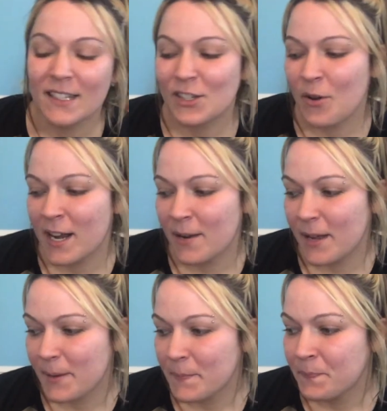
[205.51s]
anyway,
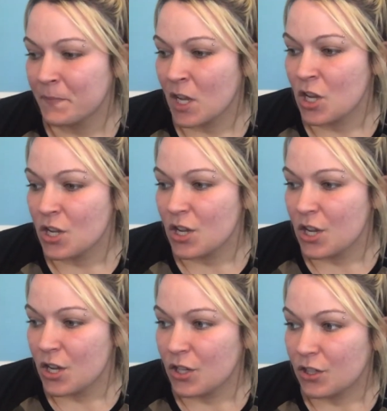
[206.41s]

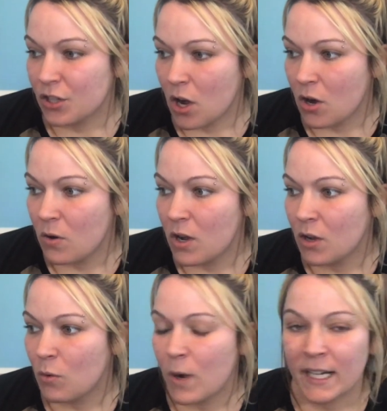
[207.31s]
so
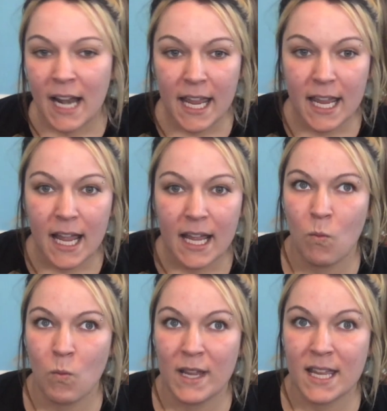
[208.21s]
one night
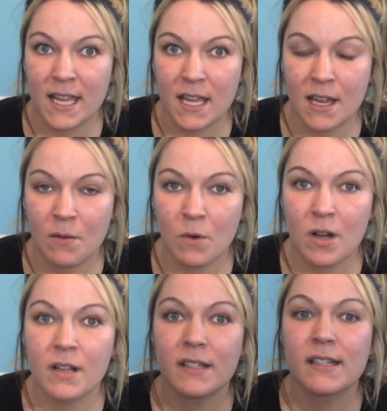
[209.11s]
he
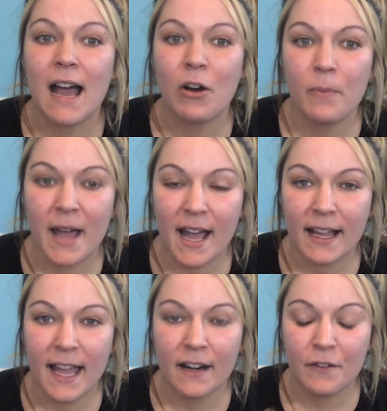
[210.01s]
was out back,
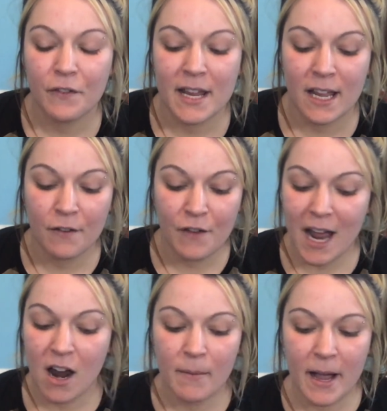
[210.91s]
he had a
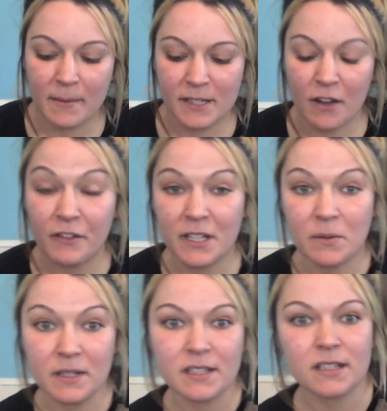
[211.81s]
fire all by himself, and he
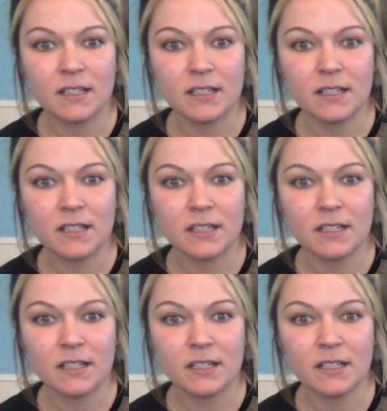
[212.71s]
was